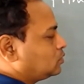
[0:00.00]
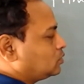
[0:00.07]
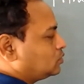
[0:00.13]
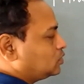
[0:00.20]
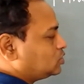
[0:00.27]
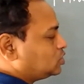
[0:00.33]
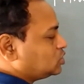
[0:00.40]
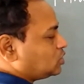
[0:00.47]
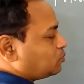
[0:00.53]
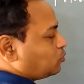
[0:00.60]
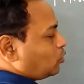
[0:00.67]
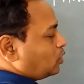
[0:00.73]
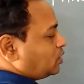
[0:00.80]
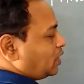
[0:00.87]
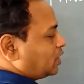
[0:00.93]
This is the
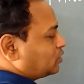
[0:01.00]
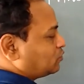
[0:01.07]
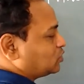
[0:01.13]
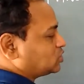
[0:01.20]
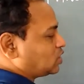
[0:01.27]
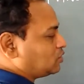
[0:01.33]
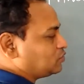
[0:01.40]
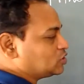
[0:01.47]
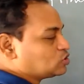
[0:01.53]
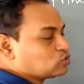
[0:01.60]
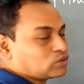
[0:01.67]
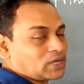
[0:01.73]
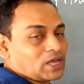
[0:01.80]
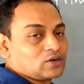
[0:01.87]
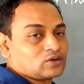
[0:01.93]
point at which I wish to
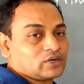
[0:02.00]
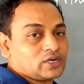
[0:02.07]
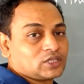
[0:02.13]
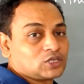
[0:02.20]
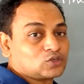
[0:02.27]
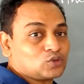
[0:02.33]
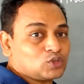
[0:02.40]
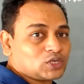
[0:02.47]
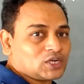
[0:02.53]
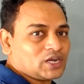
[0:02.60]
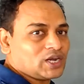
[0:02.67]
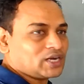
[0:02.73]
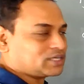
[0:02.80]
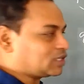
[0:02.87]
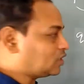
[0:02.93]
calculate the total
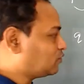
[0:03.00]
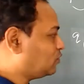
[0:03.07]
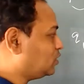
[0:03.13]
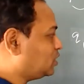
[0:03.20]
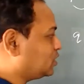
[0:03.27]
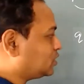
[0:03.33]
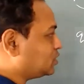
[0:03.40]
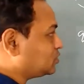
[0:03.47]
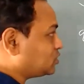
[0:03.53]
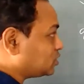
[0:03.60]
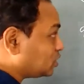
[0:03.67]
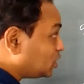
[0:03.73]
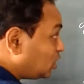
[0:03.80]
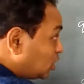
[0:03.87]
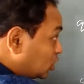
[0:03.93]
electric field
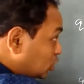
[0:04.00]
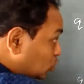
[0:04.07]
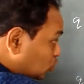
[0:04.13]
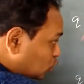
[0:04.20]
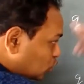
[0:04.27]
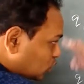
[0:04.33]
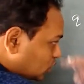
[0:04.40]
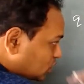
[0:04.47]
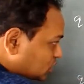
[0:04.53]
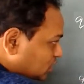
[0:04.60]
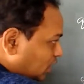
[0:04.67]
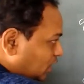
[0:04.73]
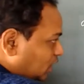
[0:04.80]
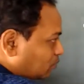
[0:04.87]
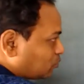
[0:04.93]
intensity due to these
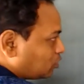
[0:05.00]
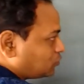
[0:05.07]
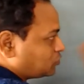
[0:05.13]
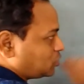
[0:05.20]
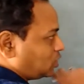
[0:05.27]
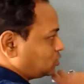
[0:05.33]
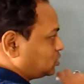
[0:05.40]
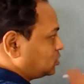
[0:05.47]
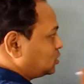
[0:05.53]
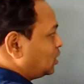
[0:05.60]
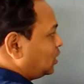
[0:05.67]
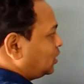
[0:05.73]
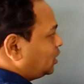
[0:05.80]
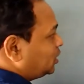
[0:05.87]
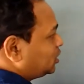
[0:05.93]
n number of charges.
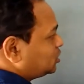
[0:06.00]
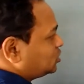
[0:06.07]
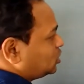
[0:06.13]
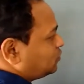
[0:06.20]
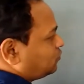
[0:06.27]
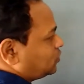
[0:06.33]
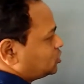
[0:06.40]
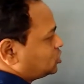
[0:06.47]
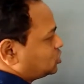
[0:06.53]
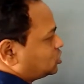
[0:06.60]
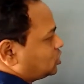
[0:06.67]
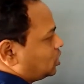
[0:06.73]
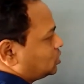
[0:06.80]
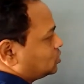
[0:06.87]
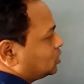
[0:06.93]
Let us say first
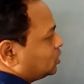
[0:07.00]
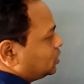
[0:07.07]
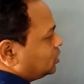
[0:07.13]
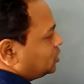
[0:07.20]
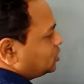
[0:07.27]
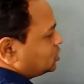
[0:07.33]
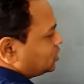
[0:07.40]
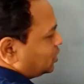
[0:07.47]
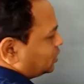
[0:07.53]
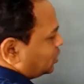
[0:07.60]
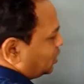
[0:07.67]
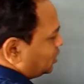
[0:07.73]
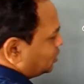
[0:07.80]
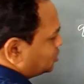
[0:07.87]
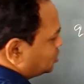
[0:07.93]
charge is at
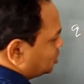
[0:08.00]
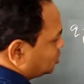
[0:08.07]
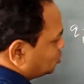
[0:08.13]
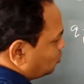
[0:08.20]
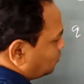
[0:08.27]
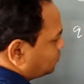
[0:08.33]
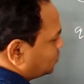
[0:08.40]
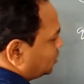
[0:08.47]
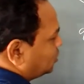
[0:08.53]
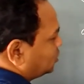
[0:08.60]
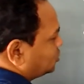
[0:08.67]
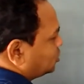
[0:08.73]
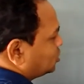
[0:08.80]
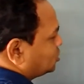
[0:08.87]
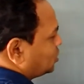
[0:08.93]
a distance of, say,
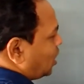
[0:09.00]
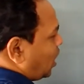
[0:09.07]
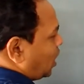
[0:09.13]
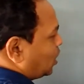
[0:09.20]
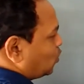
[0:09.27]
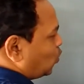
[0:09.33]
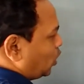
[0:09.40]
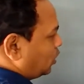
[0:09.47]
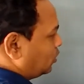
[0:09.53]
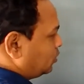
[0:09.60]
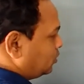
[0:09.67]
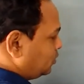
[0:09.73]
this is R1.